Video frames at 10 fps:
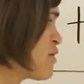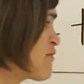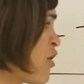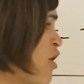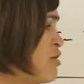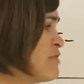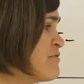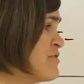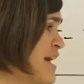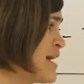if all
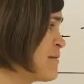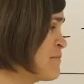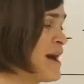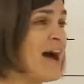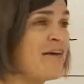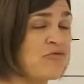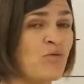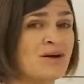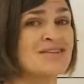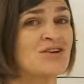of them have
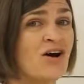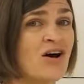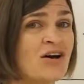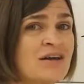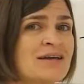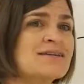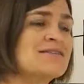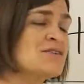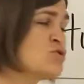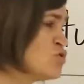one dog, it's
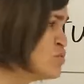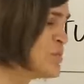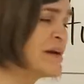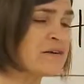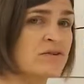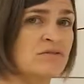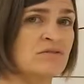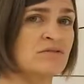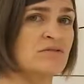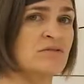su perro.
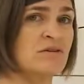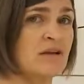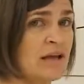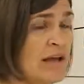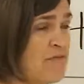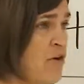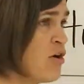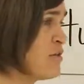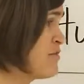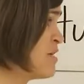If
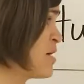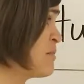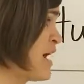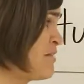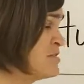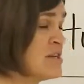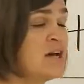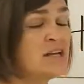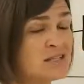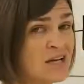all of them have a
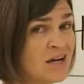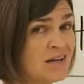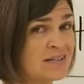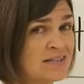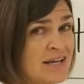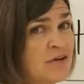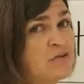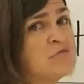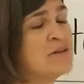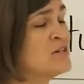ton of dogs, it
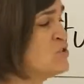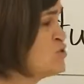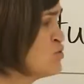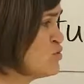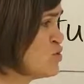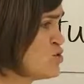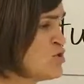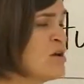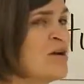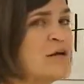would be sus
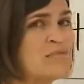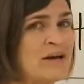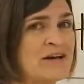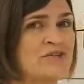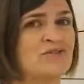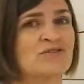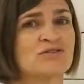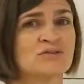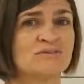perros.